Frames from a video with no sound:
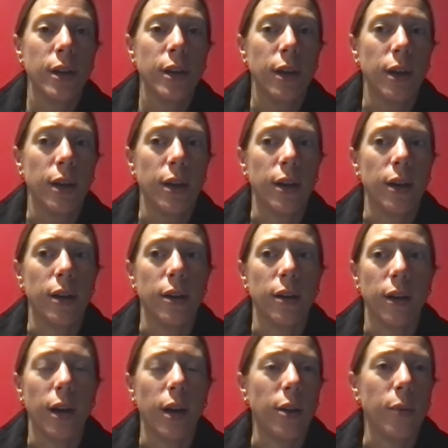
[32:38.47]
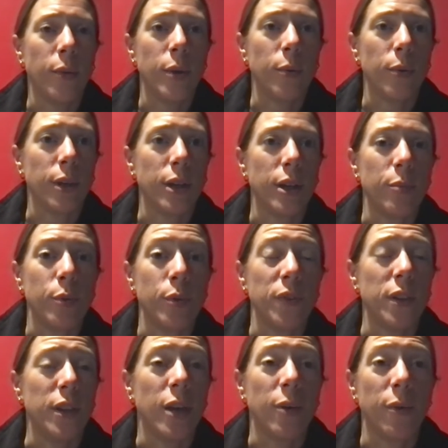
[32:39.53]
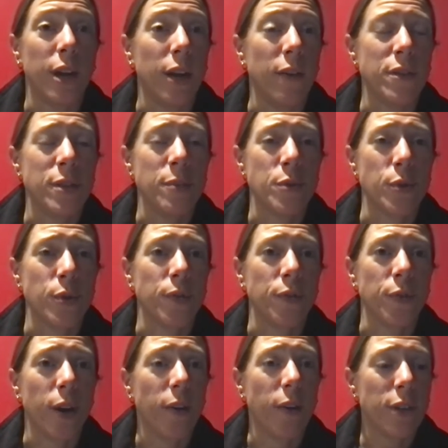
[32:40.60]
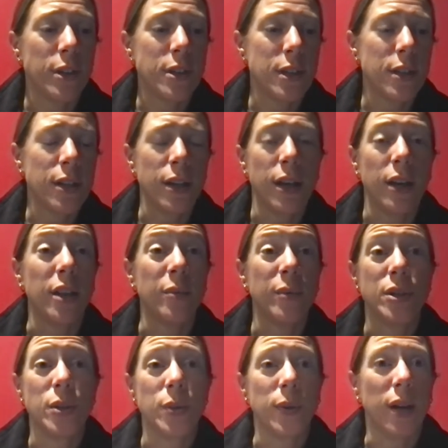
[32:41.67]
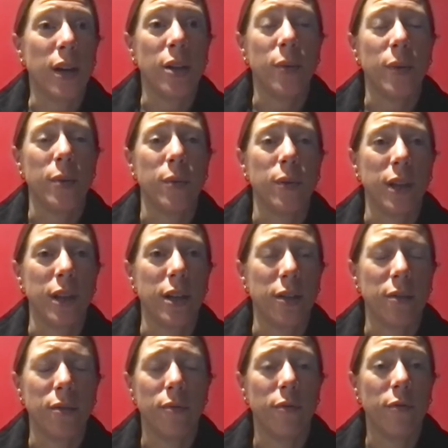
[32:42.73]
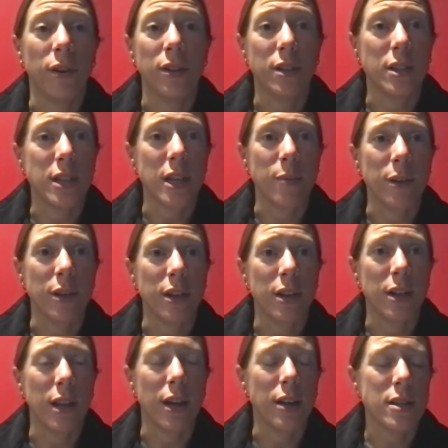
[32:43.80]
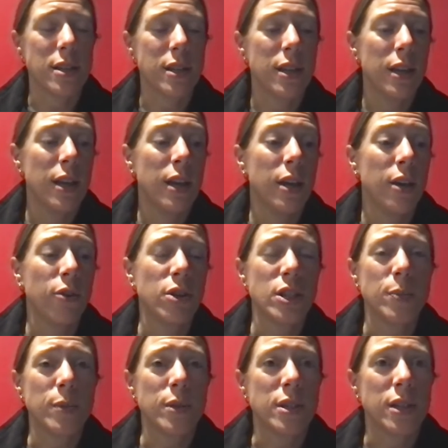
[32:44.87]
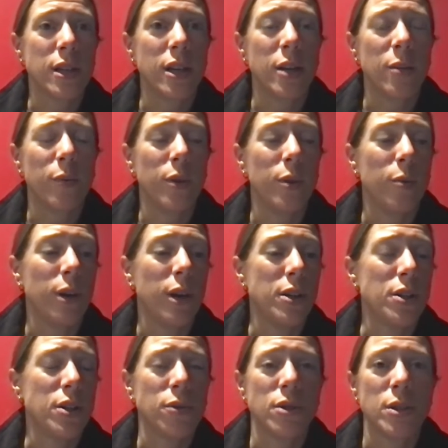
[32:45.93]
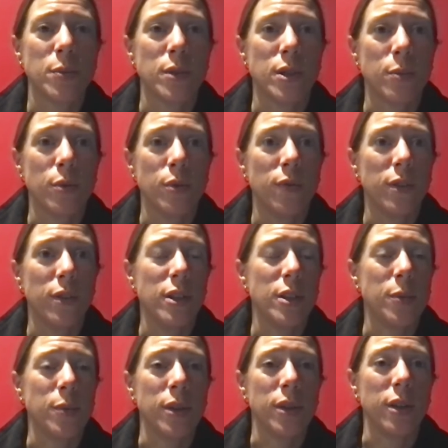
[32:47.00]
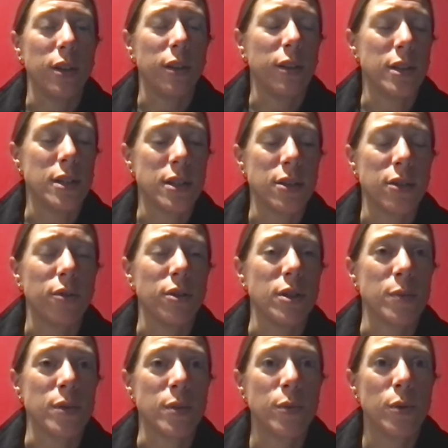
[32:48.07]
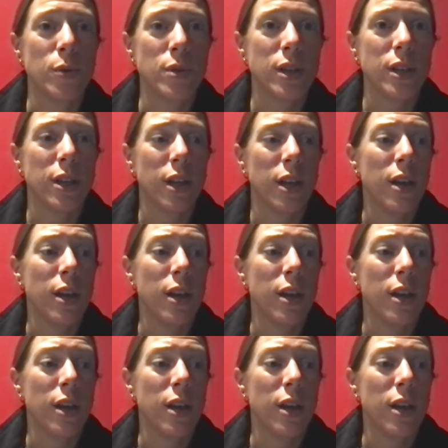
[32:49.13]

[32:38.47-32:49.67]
Halloween related movie that would have some sort of graphics in it. And then we do a Halloween related fun assignment in class. Christmas time, we watch Christmas movies, we listen to Christmas music,